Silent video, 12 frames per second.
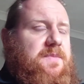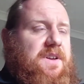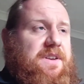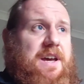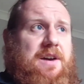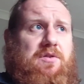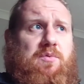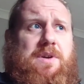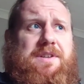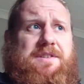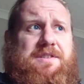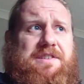Now, the
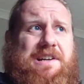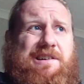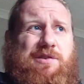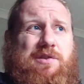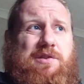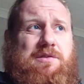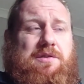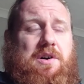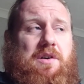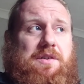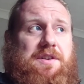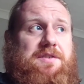witness's angle
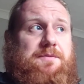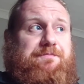on it